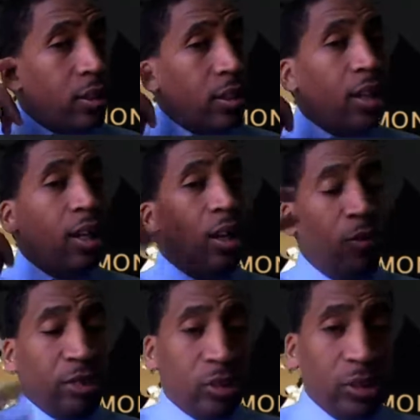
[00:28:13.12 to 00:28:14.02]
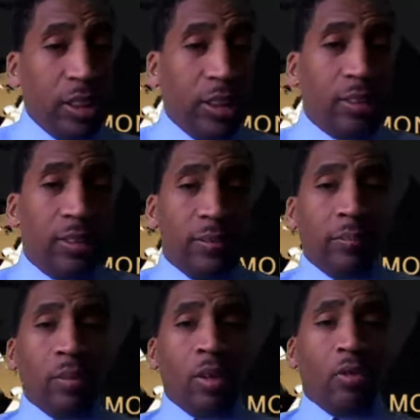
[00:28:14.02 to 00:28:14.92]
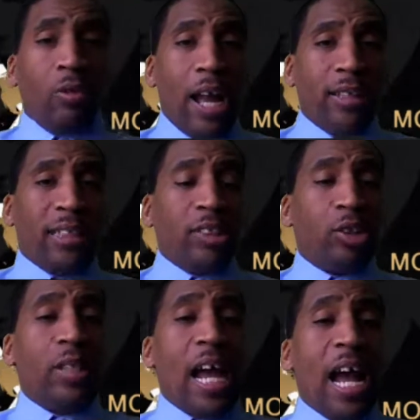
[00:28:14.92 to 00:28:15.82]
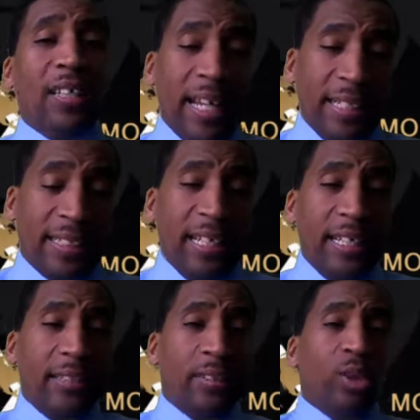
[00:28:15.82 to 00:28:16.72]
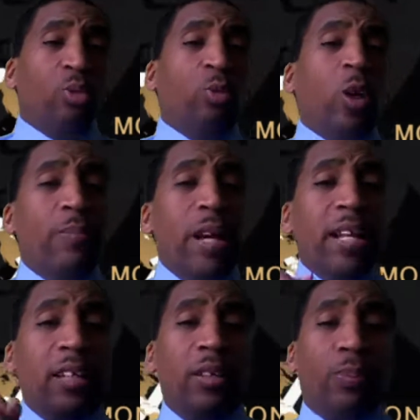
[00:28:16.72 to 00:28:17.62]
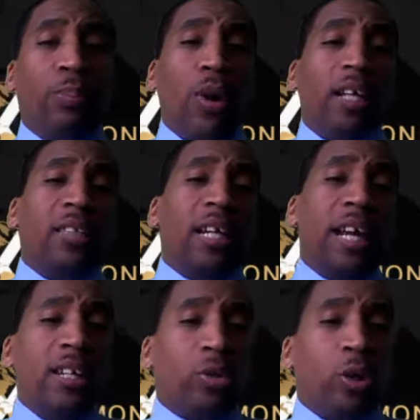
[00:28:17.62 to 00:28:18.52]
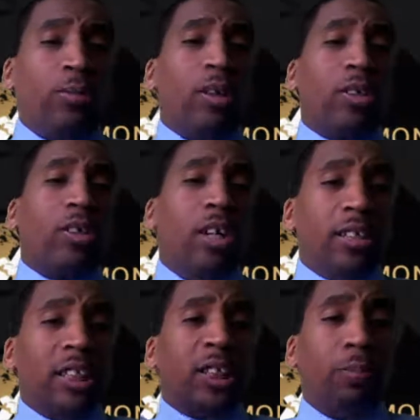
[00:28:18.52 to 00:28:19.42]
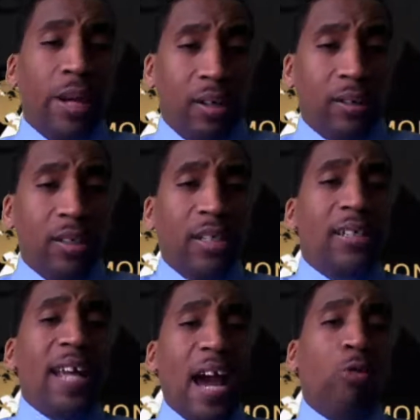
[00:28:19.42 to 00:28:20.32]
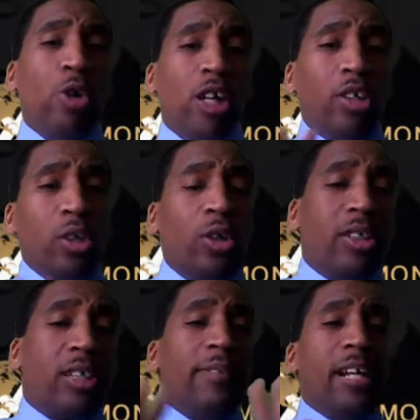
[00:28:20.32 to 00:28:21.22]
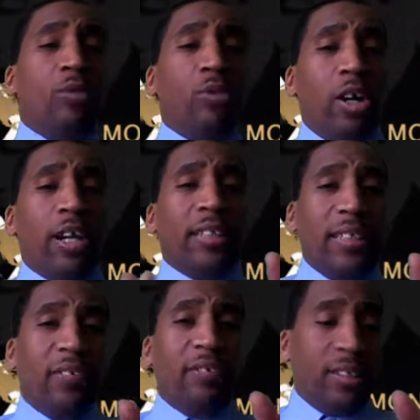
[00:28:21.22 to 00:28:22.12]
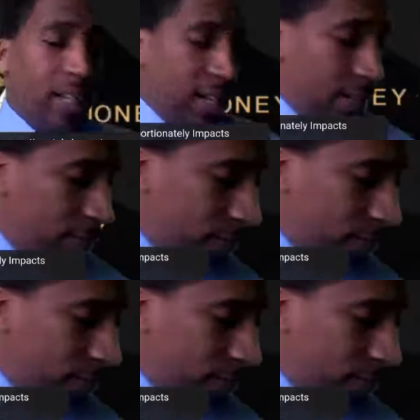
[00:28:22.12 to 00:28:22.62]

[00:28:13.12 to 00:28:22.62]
a little over 2 years, right? Since 2018, we've been in the project in the cryptocurrency sphere. Now we're doing something that the world has never did,